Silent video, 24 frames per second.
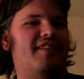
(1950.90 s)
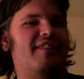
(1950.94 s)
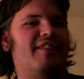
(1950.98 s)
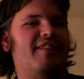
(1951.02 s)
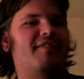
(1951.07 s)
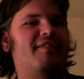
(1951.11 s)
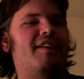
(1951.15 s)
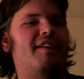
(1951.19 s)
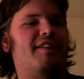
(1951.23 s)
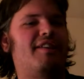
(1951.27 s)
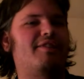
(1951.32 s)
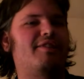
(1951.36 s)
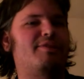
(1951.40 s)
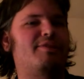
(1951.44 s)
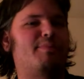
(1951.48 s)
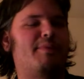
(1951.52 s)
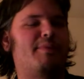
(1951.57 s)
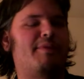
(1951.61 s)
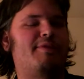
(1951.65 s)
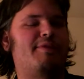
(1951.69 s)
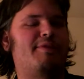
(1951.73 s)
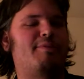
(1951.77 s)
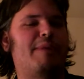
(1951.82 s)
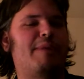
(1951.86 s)
White Walker's
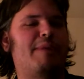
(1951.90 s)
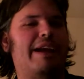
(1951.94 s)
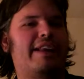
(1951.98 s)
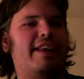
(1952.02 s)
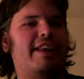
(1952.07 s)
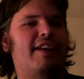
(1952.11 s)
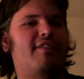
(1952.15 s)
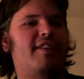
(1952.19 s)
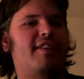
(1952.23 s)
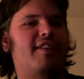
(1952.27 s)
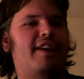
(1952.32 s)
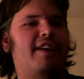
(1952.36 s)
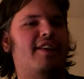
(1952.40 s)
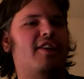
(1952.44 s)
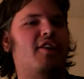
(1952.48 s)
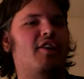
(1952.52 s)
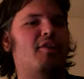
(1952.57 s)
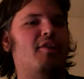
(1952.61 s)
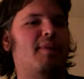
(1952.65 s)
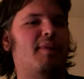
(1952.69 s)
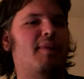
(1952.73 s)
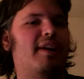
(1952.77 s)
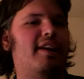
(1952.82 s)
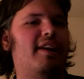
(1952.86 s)
perspective, and
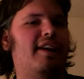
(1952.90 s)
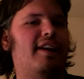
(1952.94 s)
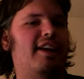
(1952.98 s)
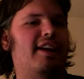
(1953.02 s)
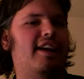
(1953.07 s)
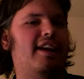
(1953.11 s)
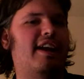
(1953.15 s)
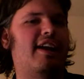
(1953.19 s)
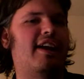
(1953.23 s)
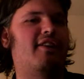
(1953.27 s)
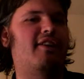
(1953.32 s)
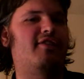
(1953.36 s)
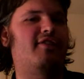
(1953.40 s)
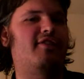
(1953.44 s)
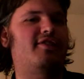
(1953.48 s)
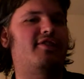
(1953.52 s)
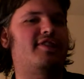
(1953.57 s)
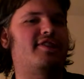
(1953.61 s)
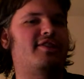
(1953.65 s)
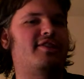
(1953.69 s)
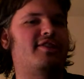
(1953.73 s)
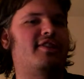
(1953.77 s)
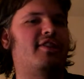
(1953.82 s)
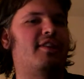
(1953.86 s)
nobody
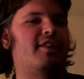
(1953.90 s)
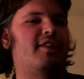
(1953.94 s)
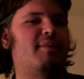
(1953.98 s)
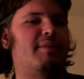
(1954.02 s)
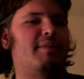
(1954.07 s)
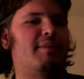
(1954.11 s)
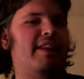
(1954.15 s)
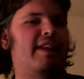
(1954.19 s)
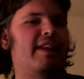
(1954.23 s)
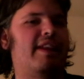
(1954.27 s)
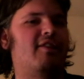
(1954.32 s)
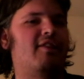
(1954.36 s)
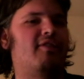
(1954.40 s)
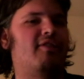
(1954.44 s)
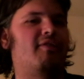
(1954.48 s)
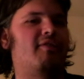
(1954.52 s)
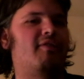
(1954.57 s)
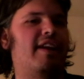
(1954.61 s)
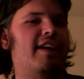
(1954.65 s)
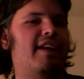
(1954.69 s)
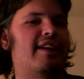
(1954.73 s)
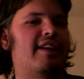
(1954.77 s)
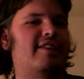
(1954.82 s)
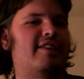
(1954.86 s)
else is going to be there to
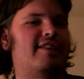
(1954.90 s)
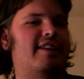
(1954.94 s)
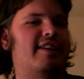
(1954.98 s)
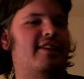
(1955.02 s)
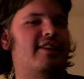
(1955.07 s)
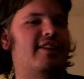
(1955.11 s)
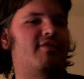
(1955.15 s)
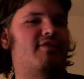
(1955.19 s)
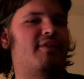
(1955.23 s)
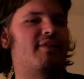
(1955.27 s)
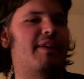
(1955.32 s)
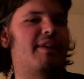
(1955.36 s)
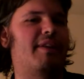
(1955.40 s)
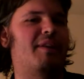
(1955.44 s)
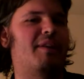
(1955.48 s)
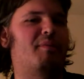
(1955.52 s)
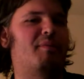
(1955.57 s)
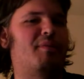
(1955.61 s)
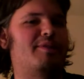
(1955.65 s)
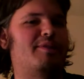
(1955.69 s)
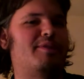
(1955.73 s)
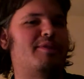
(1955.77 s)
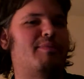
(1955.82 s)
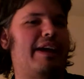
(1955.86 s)
witness it from their
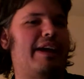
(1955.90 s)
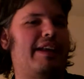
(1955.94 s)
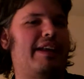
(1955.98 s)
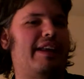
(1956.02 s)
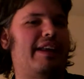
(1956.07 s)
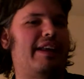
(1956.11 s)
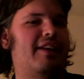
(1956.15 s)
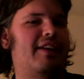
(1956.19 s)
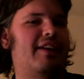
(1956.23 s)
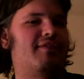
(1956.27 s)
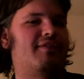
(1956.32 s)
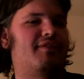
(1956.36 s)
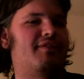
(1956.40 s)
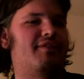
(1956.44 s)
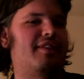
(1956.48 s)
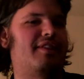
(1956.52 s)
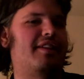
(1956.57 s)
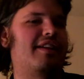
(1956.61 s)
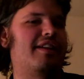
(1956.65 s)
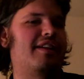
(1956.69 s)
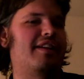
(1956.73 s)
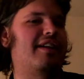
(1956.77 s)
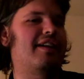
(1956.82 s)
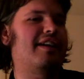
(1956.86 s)
perspective.
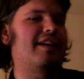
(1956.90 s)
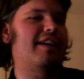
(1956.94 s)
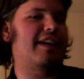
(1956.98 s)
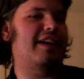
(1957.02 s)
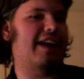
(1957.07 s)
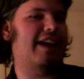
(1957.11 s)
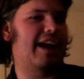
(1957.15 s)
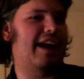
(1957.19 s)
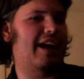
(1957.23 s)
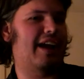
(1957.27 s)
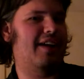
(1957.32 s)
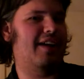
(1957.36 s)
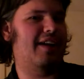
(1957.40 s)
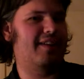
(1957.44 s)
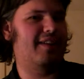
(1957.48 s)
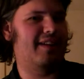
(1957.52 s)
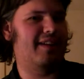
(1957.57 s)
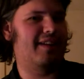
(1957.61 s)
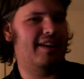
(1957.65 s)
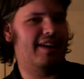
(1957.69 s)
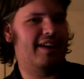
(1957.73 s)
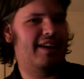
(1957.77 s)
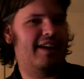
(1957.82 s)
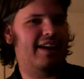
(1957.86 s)
Yeah.
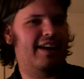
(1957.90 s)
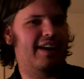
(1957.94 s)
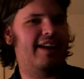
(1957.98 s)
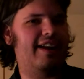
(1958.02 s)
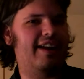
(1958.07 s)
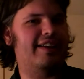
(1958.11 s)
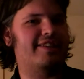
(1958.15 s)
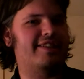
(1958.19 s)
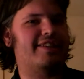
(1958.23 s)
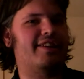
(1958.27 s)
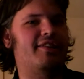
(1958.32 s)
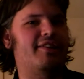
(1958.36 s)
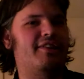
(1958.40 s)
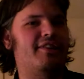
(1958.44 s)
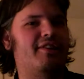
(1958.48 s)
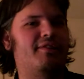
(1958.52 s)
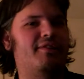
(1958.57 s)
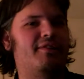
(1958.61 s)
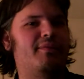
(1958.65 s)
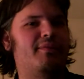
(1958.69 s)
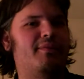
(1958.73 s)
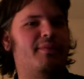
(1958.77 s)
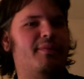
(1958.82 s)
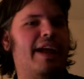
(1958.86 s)
And
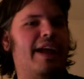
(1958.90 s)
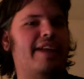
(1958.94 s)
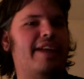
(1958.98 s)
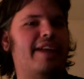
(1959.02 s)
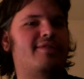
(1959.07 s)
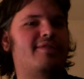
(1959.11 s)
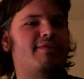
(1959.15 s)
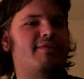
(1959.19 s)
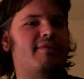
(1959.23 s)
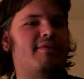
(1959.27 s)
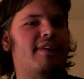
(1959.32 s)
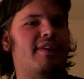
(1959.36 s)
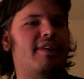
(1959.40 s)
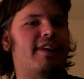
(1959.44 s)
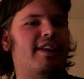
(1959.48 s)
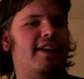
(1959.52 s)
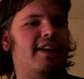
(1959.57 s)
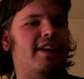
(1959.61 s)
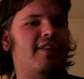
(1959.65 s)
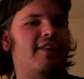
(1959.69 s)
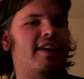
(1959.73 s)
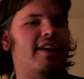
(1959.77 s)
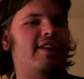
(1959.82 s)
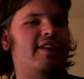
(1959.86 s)
so that's one of
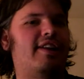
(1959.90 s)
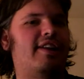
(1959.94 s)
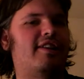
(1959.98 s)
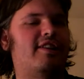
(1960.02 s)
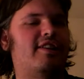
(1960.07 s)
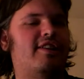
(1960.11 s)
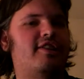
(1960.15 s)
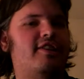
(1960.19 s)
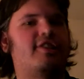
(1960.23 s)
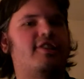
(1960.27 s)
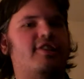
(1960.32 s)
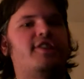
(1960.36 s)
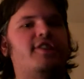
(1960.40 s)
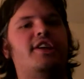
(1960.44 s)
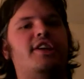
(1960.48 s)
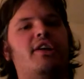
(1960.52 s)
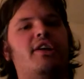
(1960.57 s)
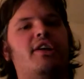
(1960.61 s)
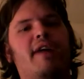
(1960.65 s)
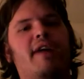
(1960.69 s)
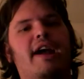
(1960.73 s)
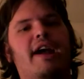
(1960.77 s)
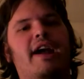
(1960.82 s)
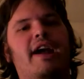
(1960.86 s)
the advantages the
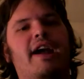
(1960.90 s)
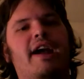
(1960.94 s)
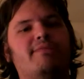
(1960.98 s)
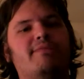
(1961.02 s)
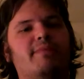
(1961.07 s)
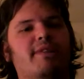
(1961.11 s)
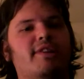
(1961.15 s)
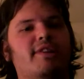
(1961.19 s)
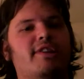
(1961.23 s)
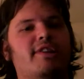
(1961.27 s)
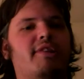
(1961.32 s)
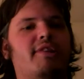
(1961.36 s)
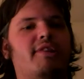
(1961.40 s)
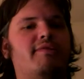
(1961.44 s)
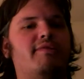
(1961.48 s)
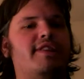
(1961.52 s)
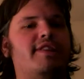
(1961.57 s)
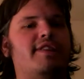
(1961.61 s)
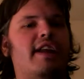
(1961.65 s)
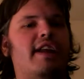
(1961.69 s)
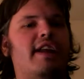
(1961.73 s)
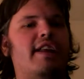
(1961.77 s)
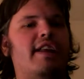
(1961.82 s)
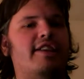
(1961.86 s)
show has, where the show
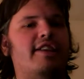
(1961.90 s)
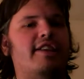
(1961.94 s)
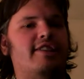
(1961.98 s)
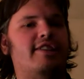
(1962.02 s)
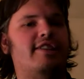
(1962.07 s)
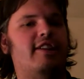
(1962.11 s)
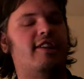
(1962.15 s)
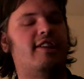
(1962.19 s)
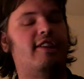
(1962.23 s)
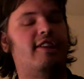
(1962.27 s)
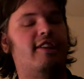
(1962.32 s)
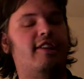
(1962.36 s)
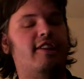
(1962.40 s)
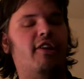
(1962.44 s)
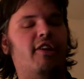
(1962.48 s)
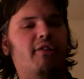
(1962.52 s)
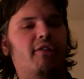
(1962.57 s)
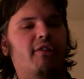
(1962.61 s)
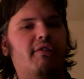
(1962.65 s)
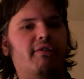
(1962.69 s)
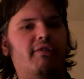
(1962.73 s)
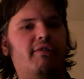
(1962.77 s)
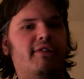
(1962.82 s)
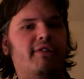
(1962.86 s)
is not necessarily
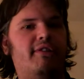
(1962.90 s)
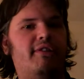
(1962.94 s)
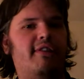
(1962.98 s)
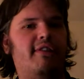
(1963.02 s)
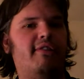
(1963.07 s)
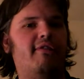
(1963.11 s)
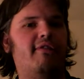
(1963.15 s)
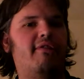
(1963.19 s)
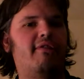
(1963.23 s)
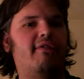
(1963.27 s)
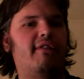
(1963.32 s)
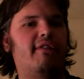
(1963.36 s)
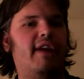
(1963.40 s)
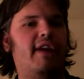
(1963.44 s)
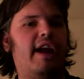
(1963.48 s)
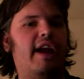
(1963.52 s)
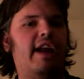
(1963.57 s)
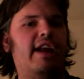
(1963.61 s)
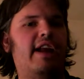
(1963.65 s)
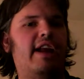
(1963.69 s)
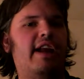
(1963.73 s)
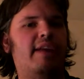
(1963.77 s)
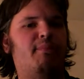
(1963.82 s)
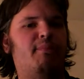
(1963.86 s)
told through
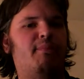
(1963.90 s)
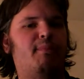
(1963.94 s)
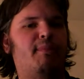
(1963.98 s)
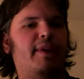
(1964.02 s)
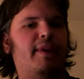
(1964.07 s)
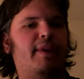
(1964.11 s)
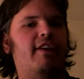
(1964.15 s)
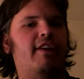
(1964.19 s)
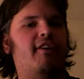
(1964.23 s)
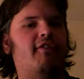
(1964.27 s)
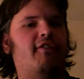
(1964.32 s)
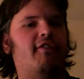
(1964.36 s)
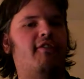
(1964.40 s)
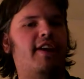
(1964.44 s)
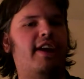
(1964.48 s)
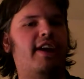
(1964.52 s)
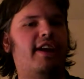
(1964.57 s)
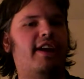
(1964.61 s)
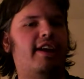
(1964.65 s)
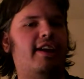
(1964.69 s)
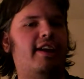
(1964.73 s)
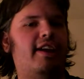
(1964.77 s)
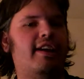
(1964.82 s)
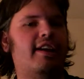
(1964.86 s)
any
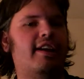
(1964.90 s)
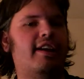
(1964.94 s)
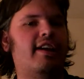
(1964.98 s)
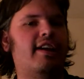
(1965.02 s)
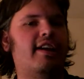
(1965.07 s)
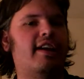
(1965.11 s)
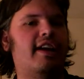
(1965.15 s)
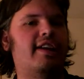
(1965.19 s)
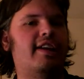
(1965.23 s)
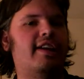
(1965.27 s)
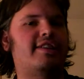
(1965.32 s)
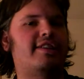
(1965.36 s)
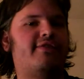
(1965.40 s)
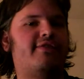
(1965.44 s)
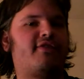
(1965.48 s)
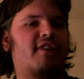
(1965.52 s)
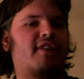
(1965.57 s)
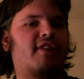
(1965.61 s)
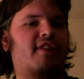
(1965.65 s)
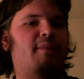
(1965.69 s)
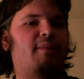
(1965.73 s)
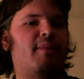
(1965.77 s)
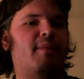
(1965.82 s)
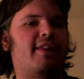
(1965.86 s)
POV. It's
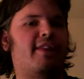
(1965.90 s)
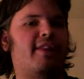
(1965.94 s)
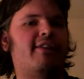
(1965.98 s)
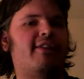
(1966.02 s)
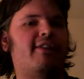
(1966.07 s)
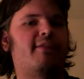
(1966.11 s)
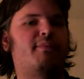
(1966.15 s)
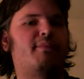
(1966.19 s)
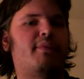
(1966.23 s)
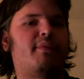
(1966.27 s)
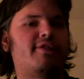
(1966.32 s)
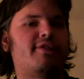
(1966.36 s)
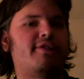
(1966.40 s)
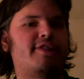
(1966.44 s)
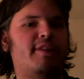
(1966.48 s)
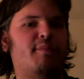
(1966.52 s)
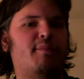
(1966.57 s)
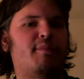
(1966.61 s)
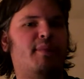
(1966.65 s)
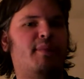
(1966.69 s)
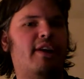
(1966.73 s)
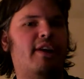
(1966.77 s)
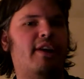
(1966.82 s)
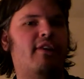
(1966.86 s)
from a
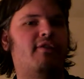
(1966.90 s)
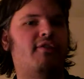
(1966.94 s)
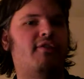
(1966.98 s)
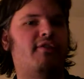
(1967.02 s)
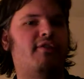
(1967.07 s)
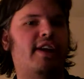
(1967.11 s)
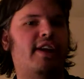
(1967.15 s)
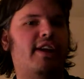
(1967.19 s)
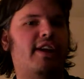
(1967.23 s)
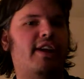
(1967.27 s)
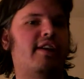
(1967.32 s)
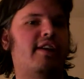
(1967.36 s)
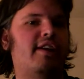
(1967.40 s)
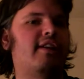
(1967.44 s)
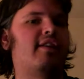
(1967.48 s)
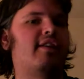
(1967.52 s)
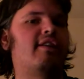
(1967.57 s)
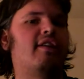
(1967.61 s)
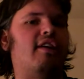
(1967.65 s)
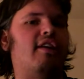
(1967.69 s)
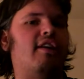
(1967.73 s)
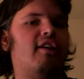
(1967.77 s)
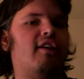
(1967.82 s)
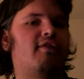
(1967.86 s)
third-person POV
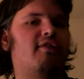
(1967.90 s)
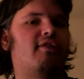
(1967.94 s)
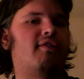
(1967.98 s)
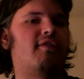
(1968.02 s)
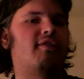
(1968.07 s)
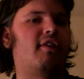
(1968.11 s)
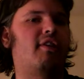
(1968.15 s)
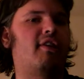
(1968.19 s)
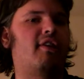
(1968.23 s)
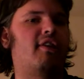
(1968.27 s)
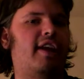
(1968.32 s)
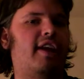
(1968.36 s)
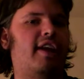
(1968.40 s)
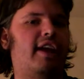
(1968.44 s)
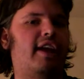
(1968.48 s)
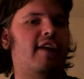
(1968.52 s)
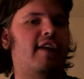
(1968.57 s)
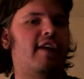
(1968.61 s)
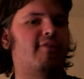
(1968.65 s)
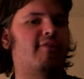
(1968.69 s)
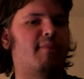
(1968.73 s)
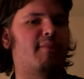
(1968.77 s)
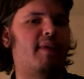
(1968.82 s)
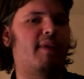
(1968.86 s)

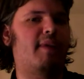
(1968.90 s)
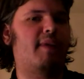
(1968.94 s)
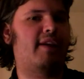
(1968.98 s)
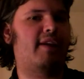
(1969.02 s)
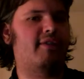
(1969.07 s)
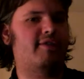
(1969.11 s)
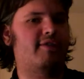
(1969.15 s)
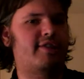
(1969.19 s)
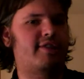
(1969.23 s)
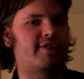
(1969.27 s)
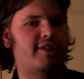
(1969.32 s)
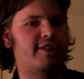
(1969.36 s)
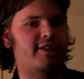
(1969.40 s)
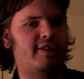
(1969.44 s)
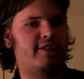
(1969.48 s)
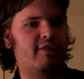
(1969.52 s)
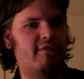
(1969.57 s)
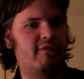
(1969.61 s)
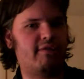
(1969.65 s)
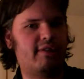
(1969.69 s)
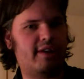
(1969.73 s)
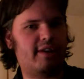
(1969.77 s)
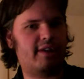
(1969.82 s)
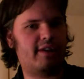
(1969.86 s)
overlooking everybody else's
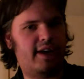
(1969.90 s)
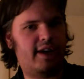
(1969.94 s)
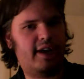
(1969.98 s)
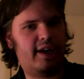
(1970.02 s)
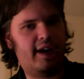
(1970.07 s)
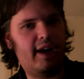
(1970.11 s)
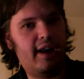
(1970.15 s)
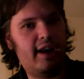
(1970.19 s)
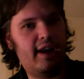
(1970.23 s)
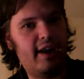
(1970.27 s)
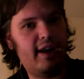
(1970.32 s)
story.